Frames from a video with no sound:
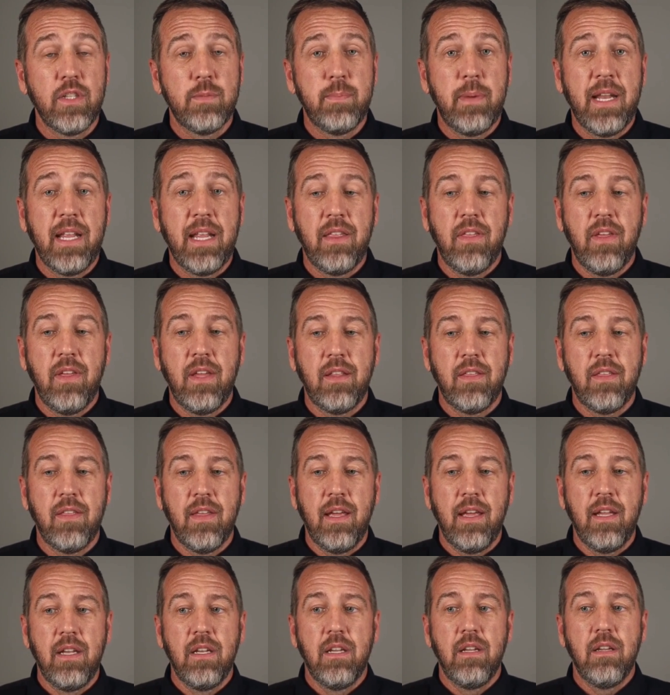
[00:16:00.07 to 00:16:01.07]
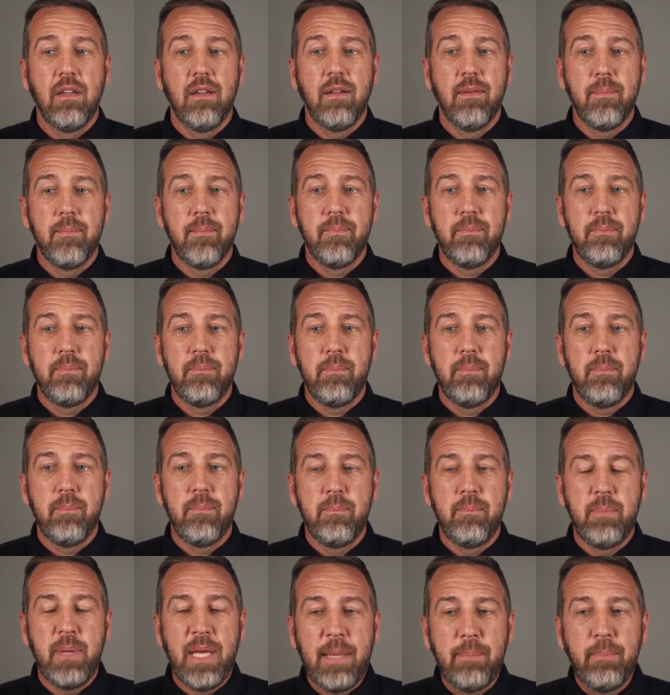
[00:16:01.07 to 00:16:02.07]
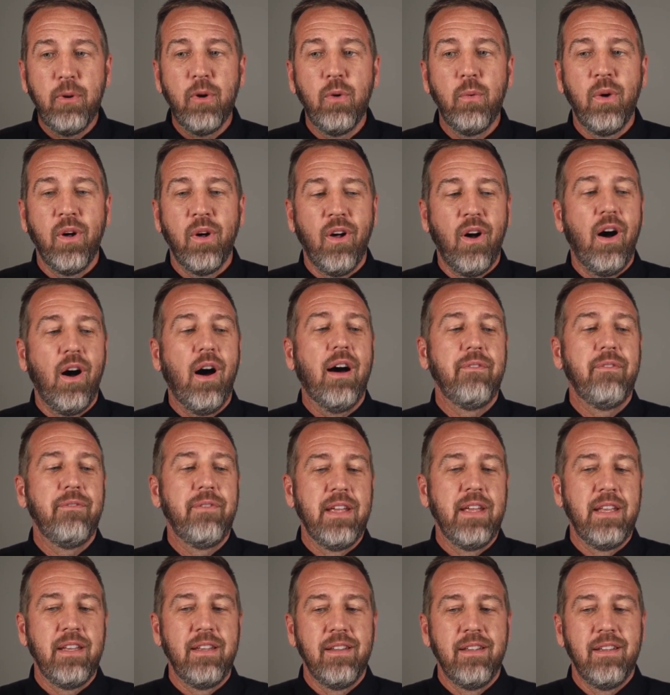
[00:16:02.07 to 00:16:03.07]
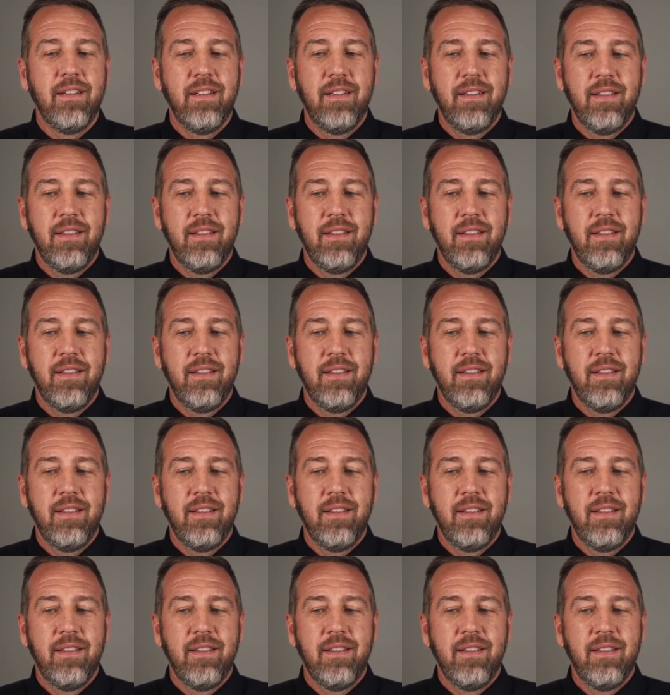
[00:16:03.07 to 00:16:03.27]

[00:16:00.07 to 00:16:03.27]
But I think that people will often